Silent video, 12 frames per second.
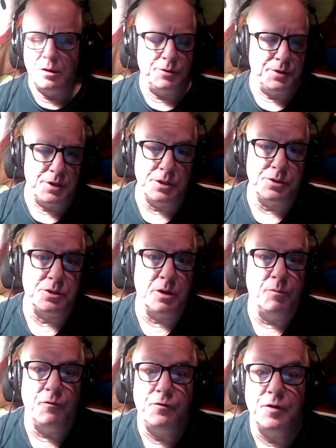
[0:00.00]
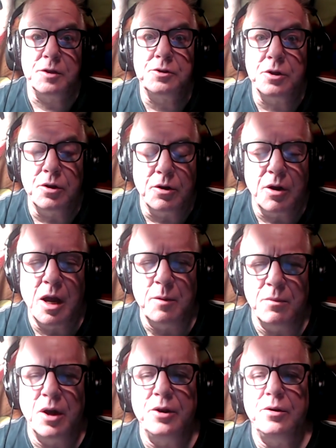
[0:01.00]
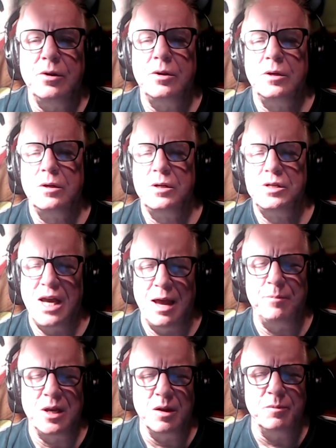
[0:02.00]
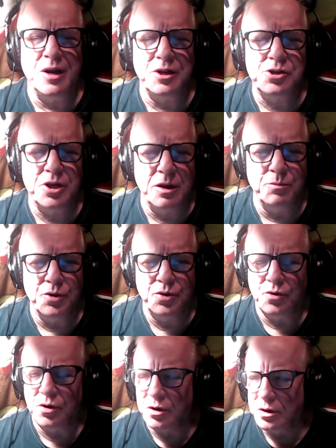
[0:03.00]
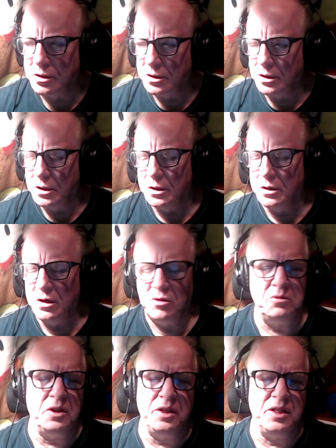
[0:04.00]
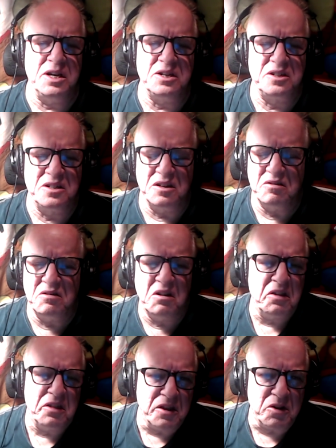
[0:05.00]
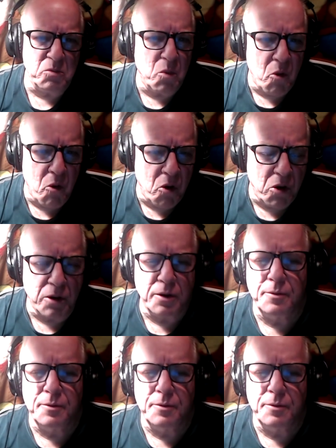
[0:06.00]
"'Tis some visitor," I muttered, tapping at my chamber door. "Only this and nothing more."